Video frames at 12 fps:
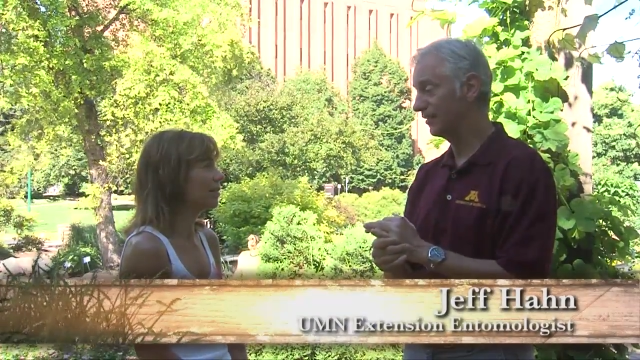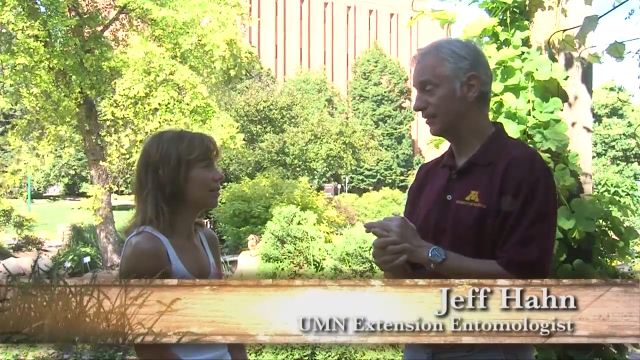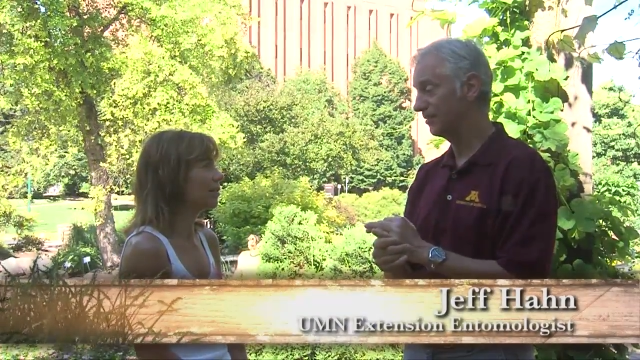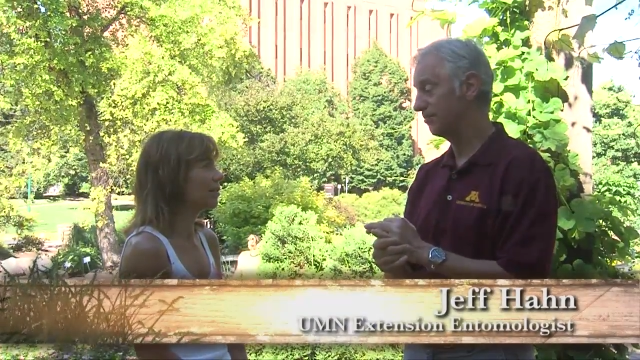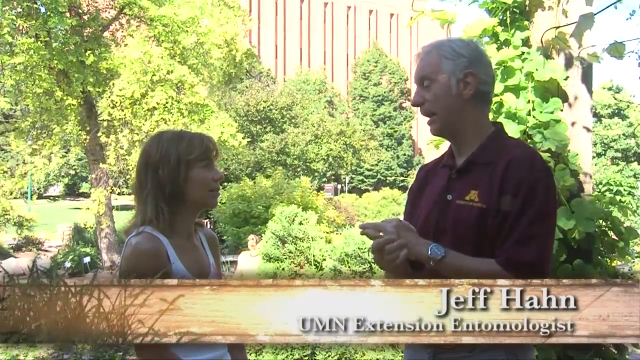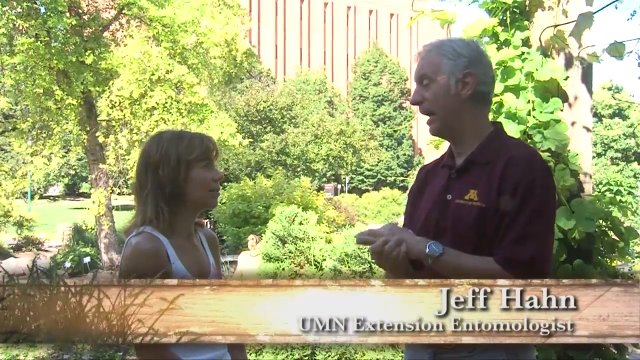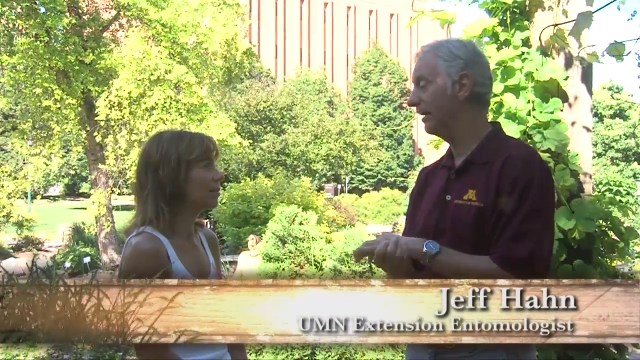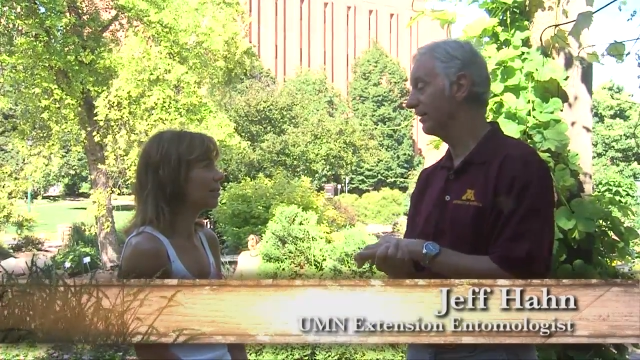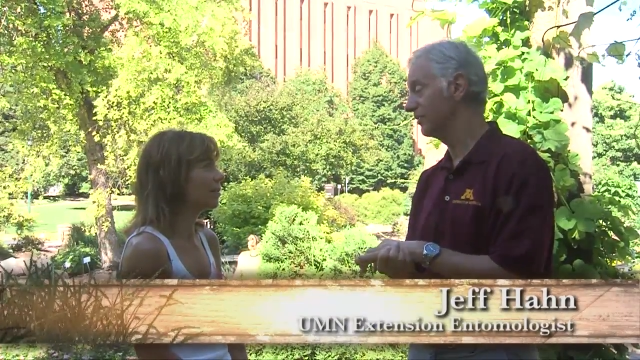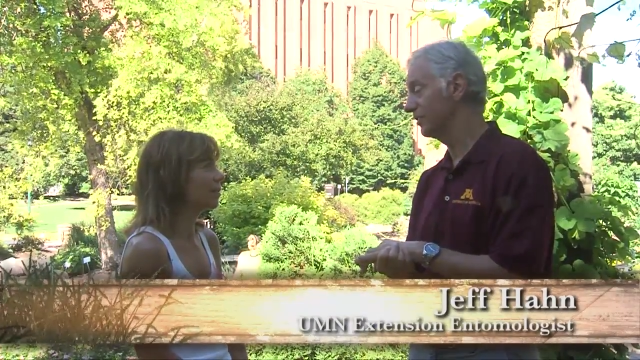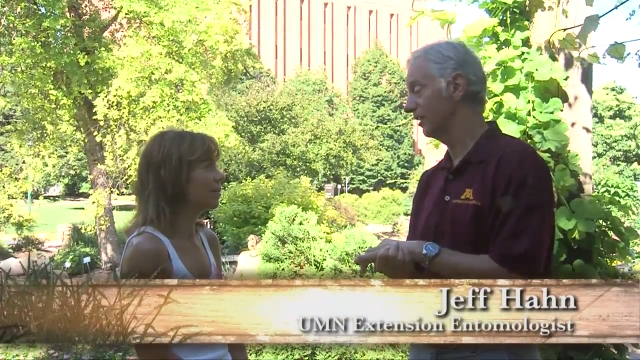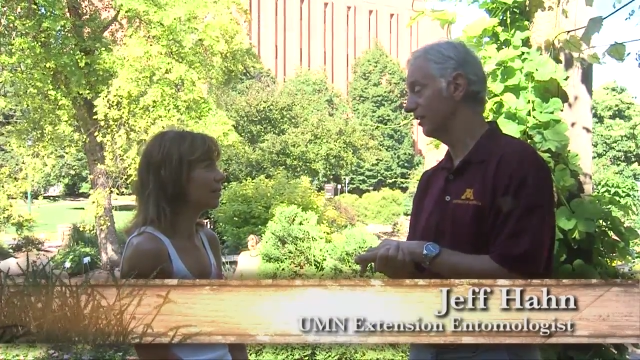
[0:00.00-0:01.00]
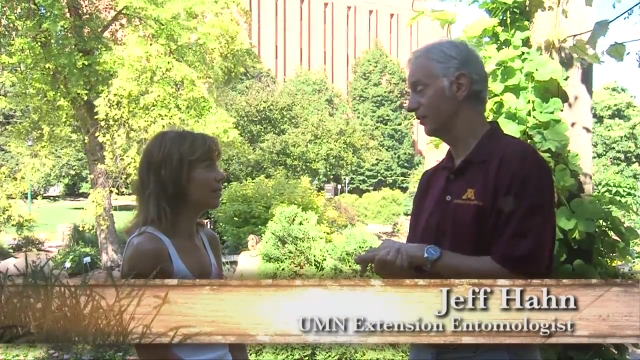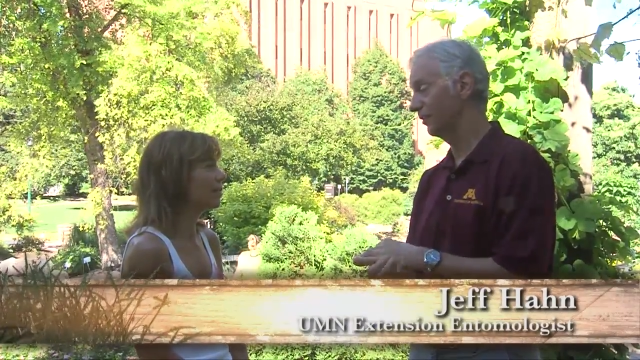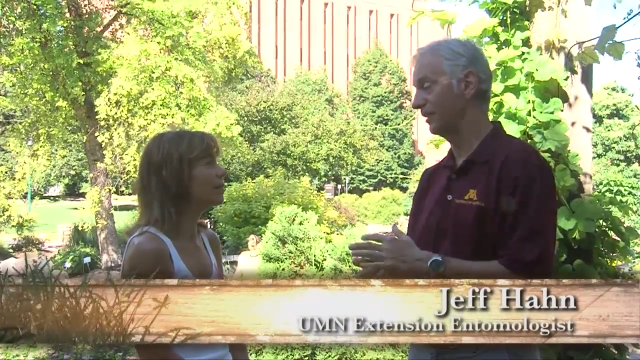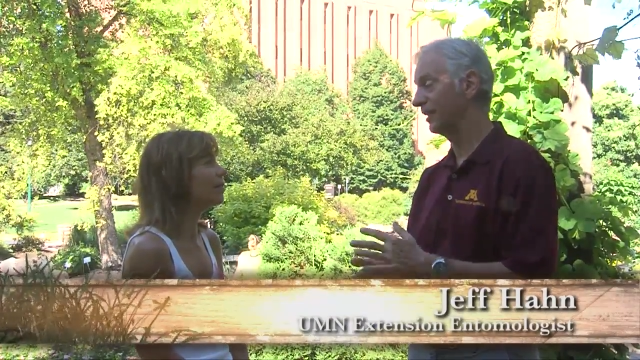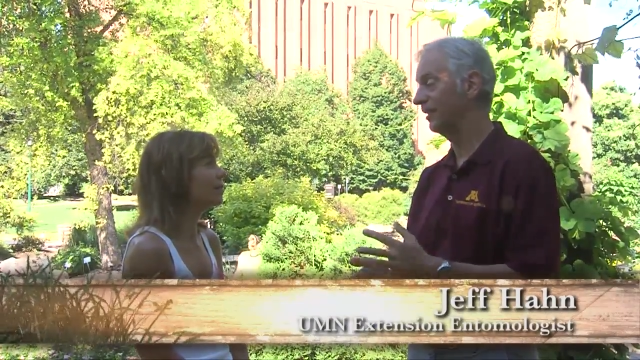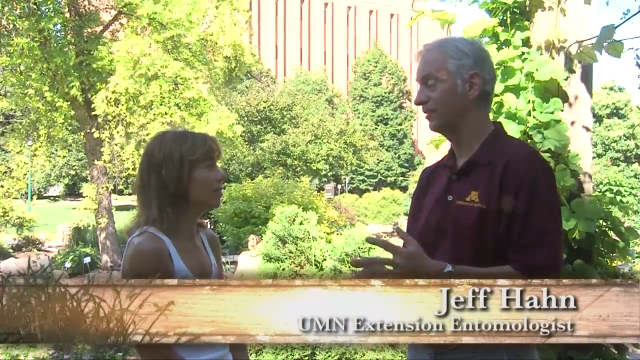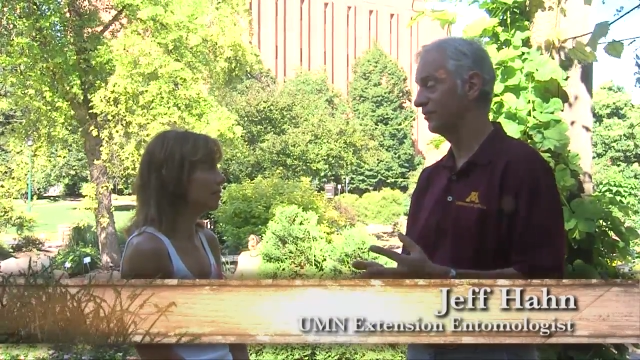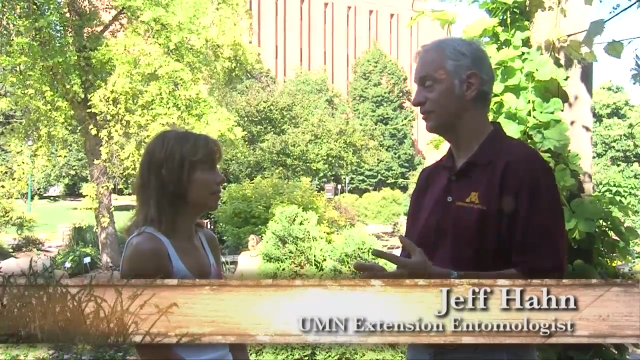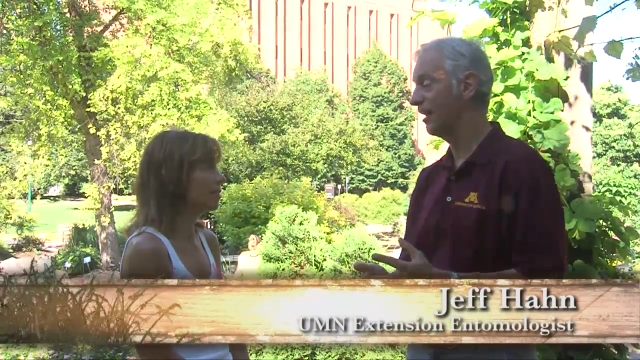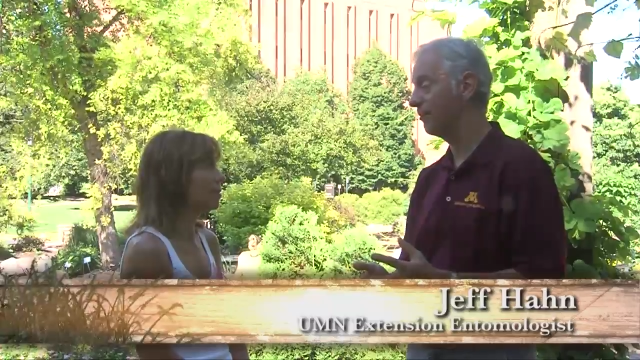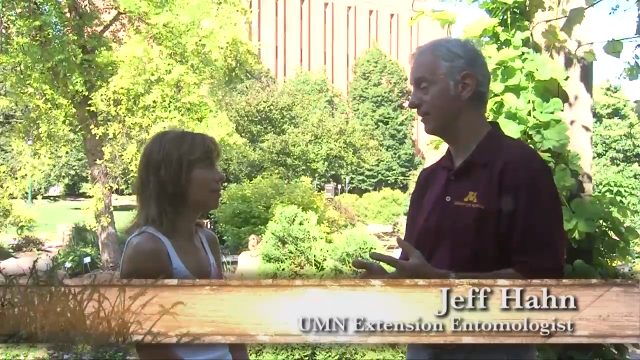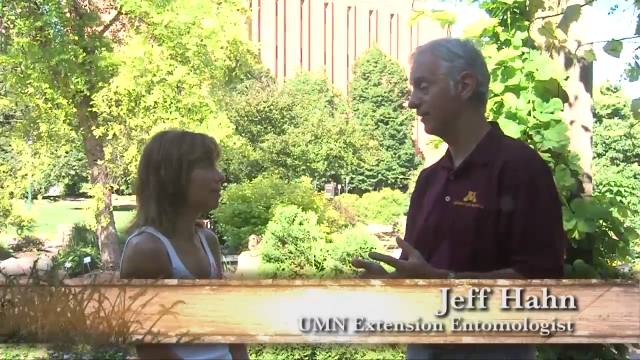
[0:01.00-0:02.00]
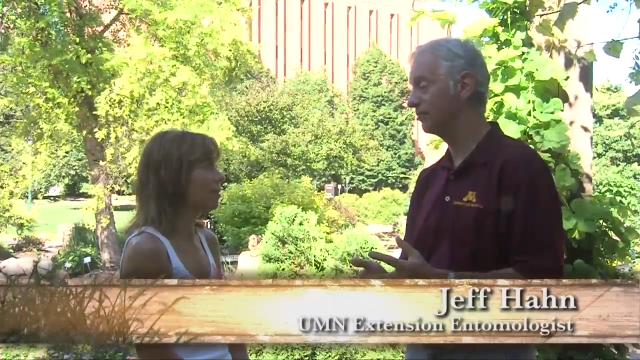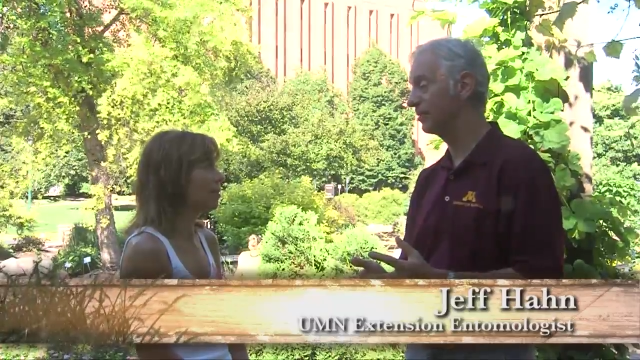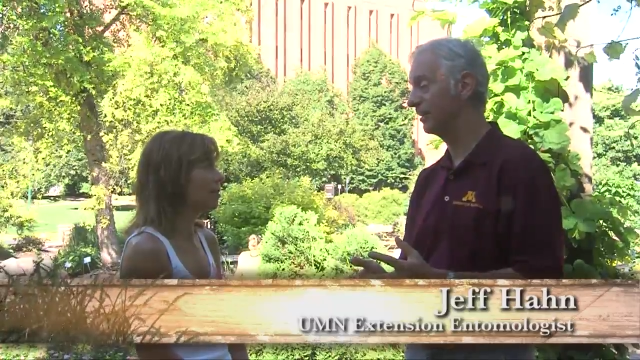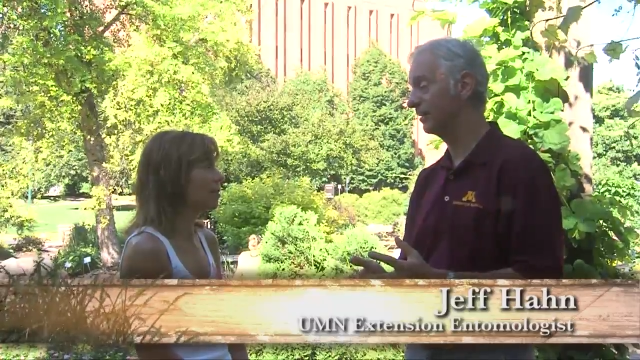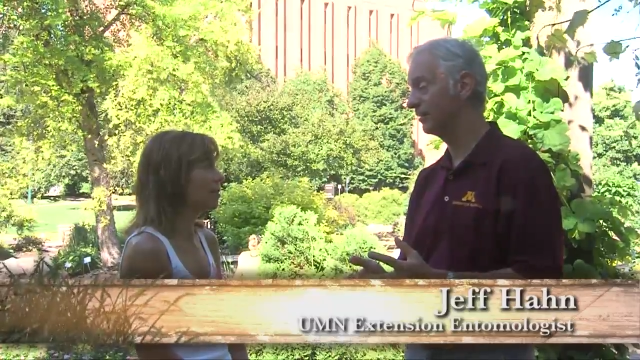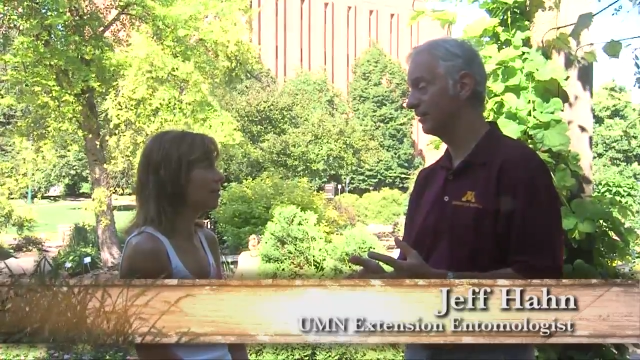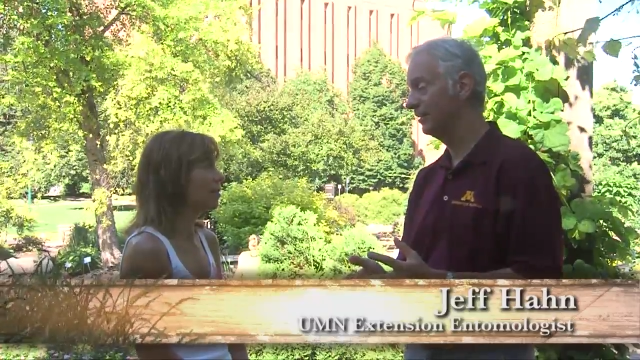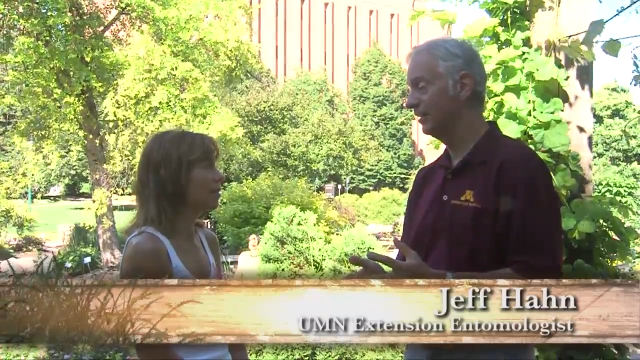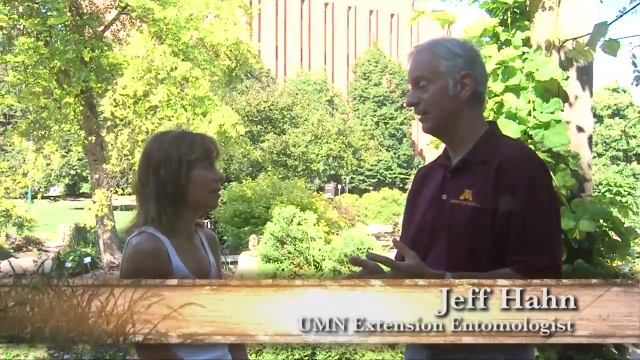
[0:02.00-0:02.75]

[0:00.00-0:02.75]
its biology. So in the case of Japanese beetle,